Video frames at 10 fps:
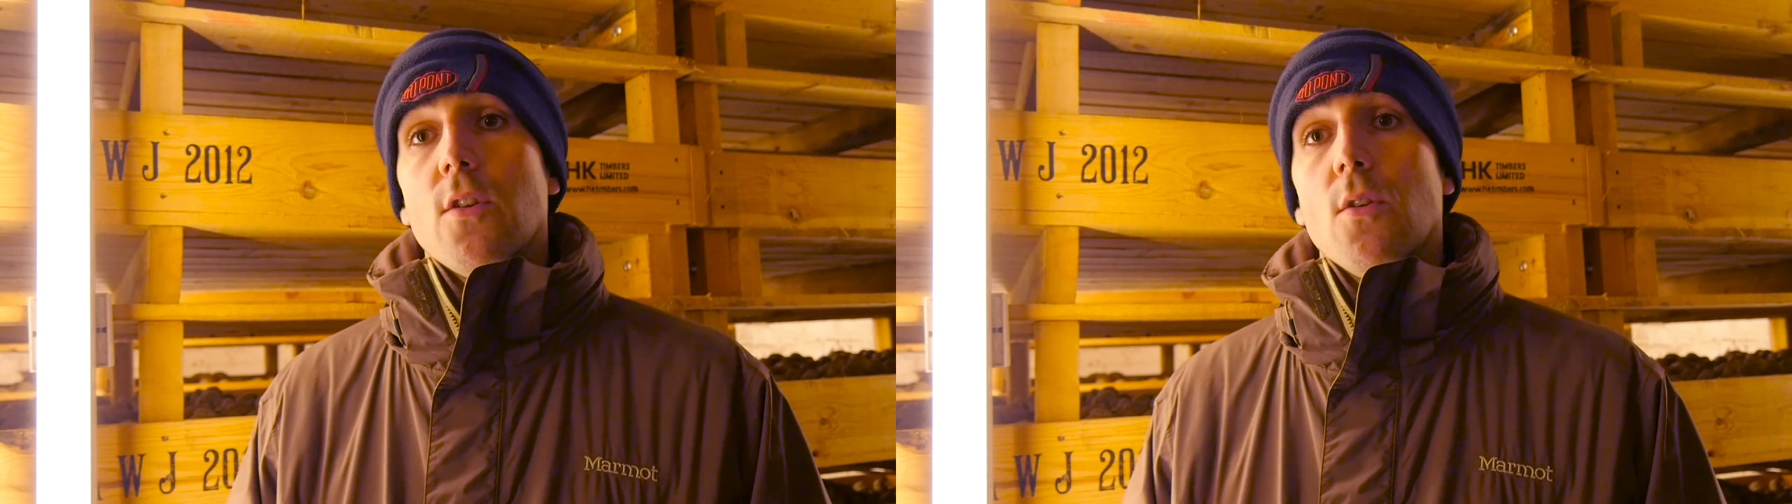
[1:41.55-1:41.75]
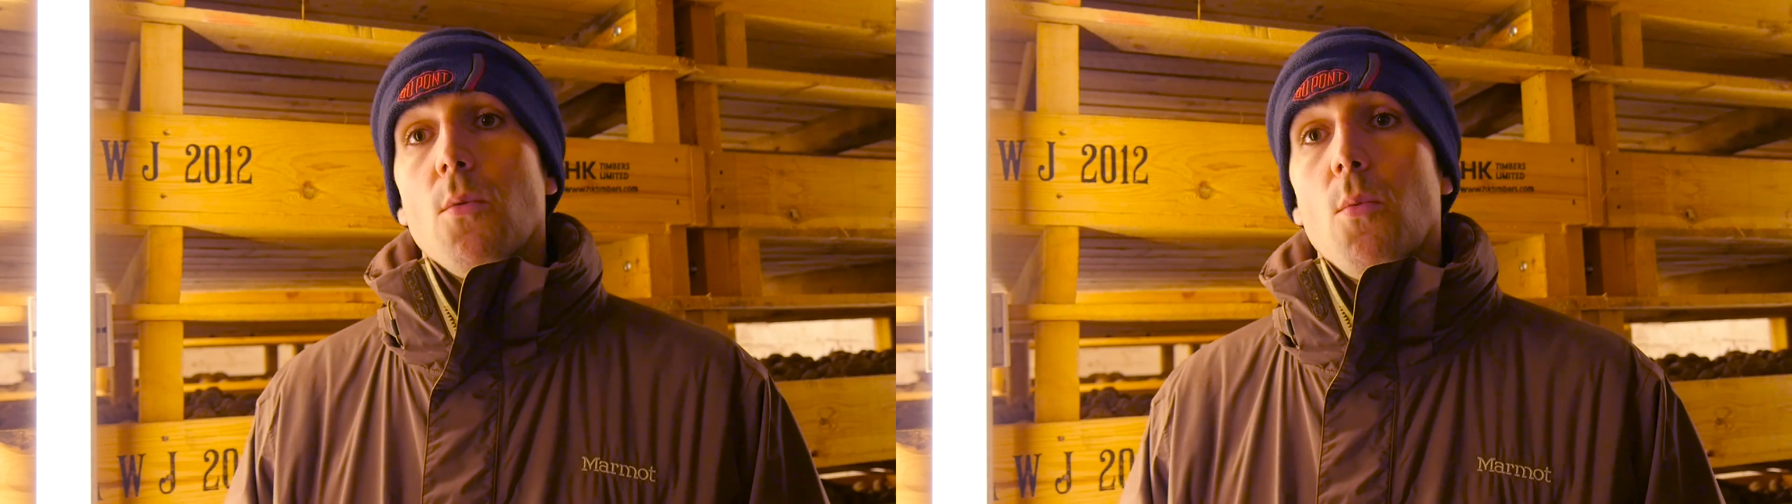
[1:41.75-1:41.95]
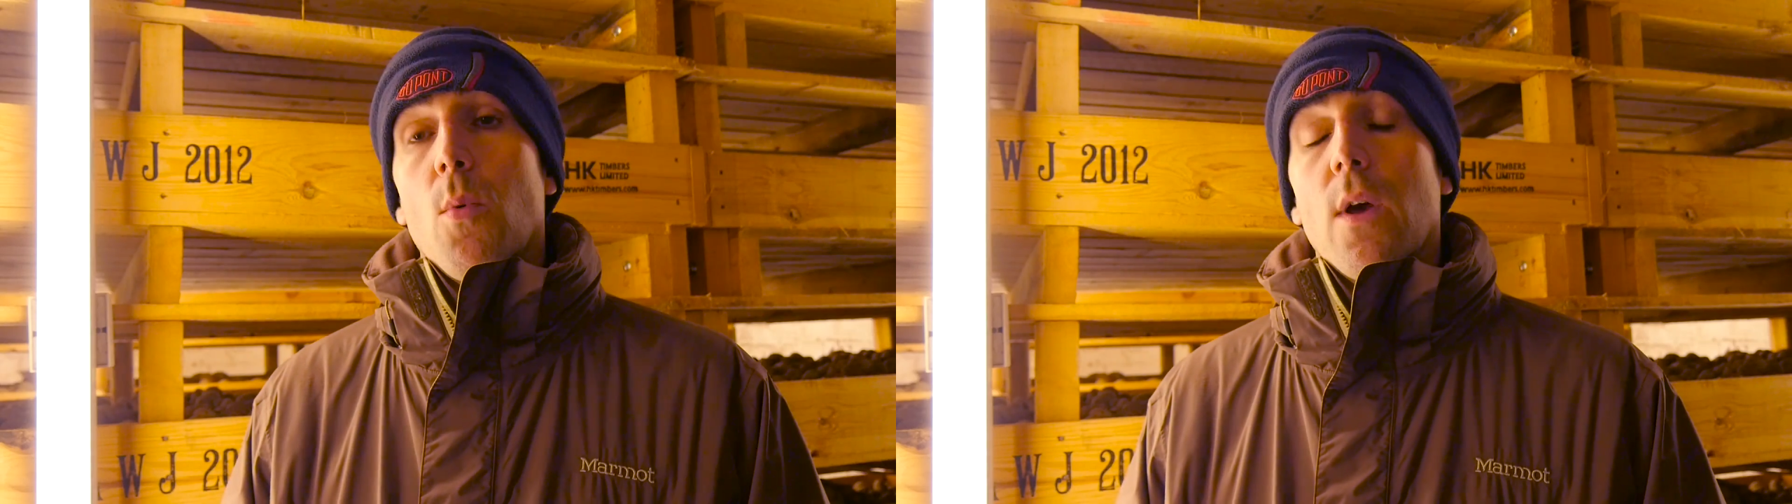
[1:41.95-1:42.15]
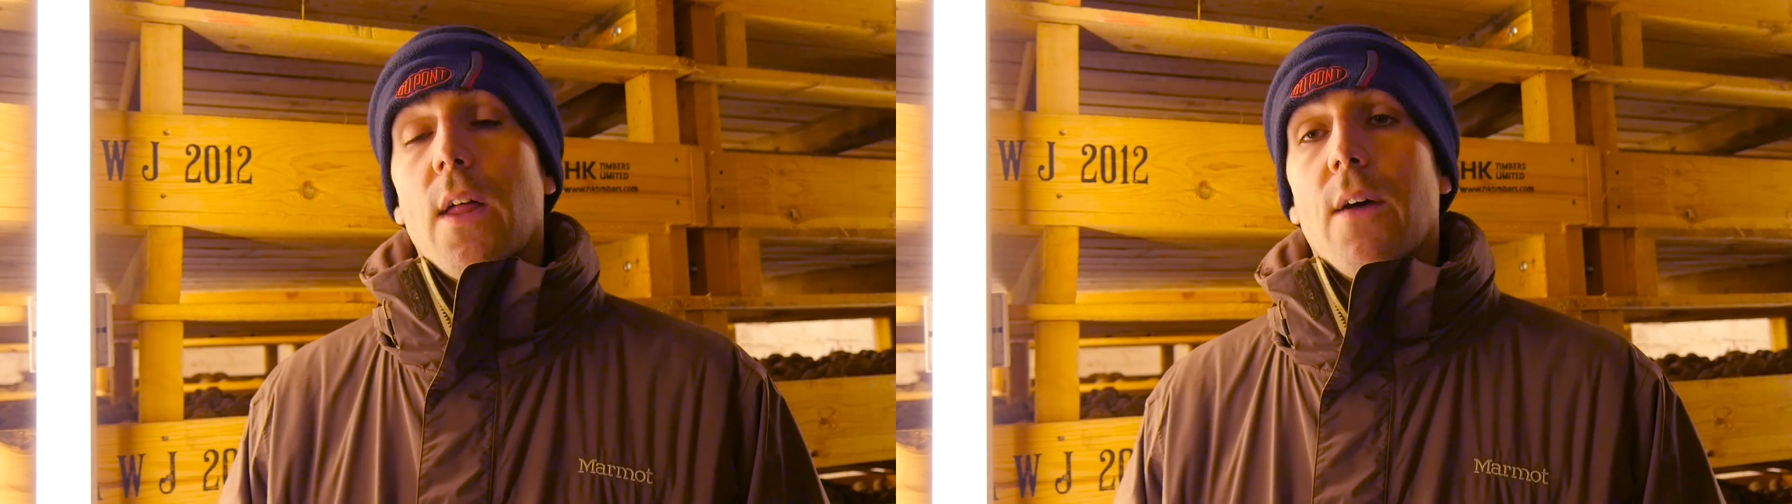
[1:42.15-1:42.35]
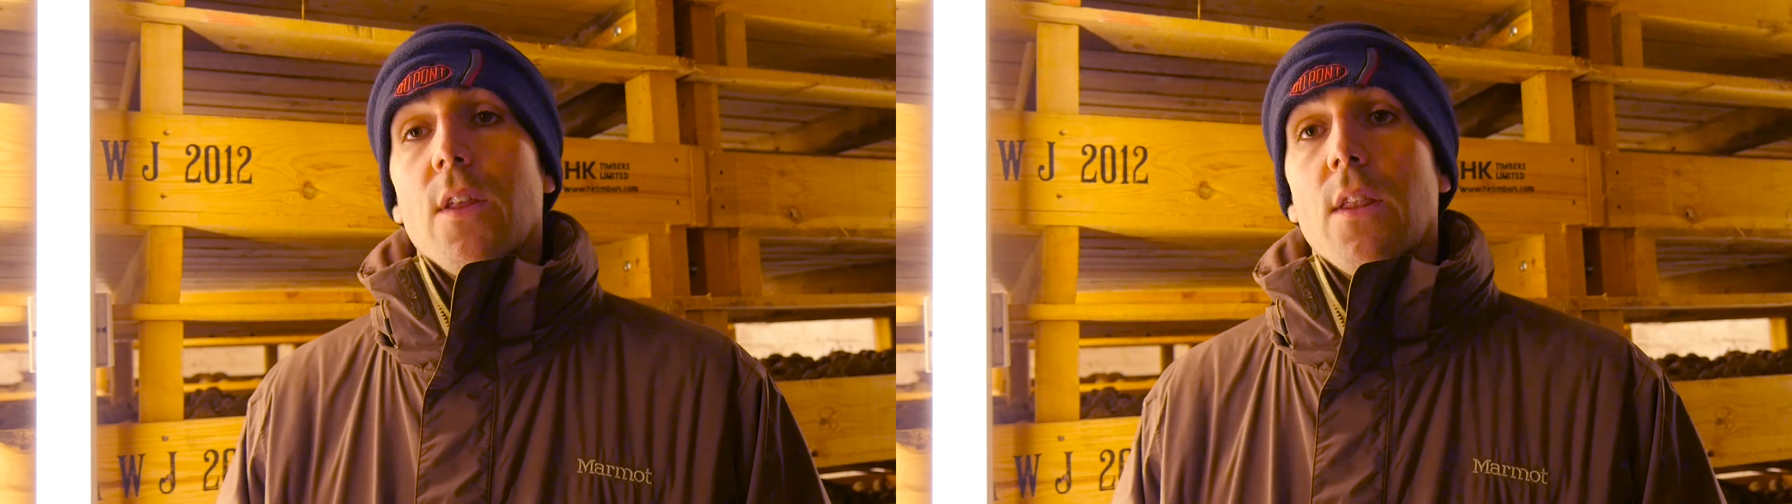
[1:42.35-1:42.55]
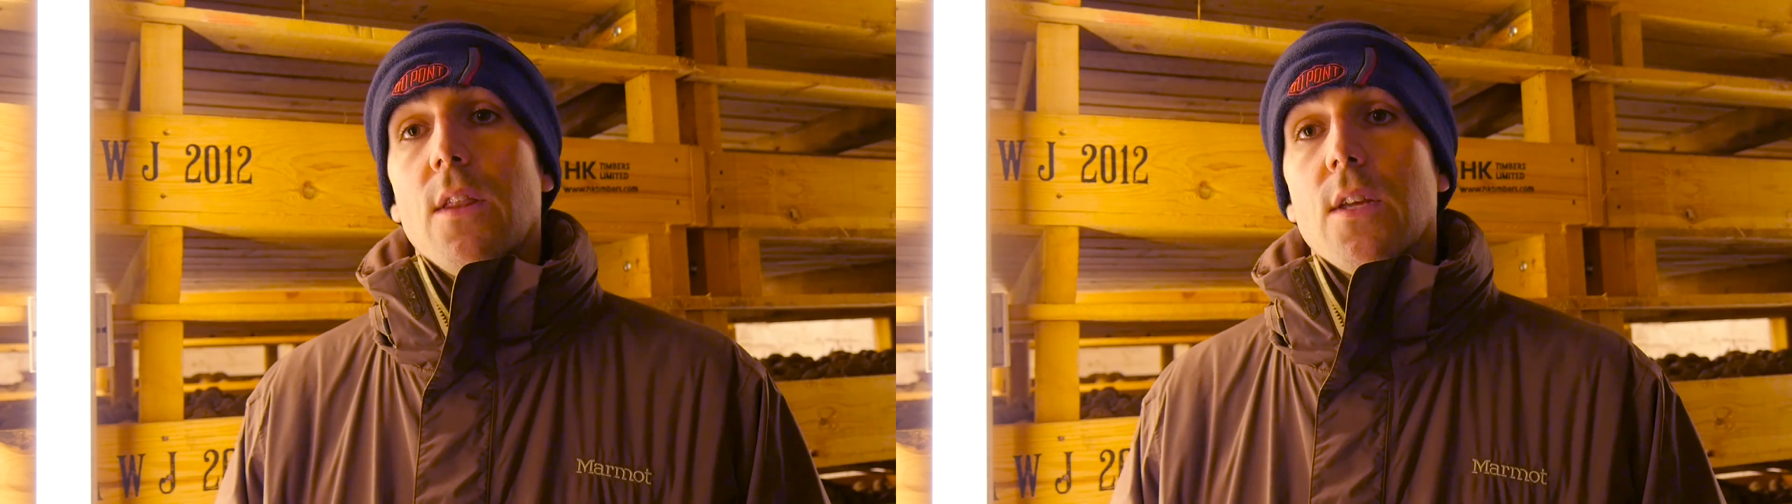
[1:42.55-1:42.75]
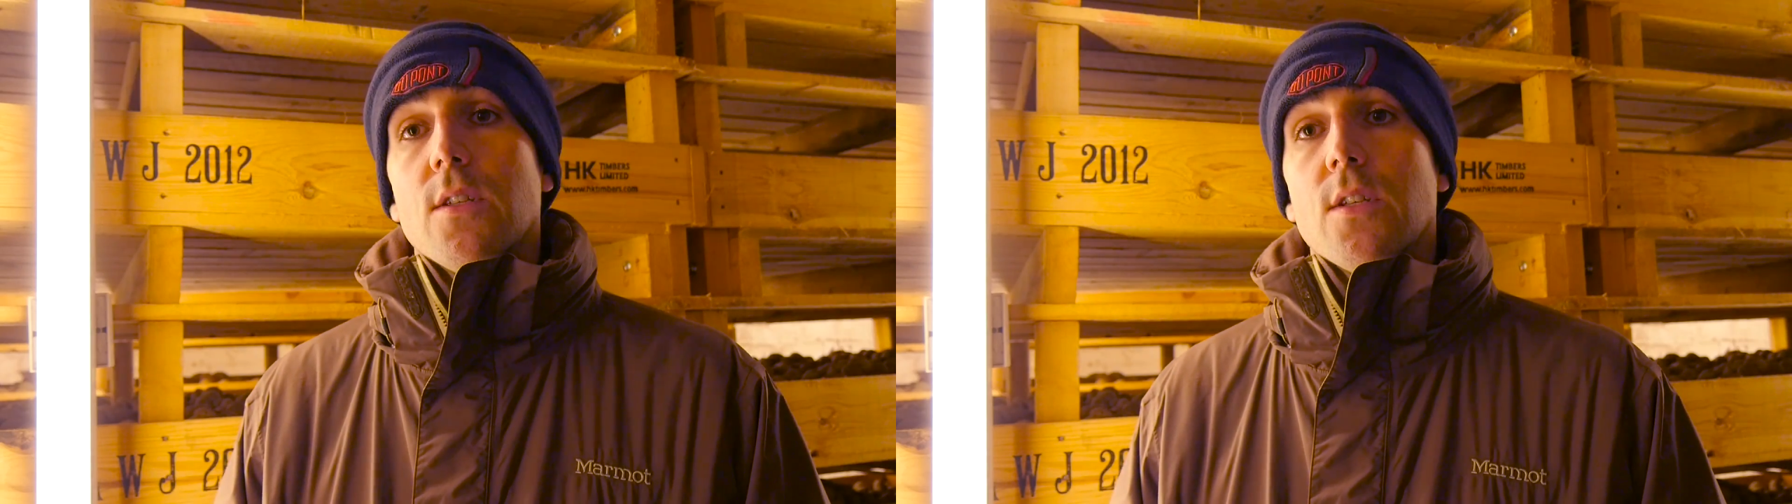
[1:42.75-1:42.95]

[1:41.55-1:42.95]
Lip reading: to do with having this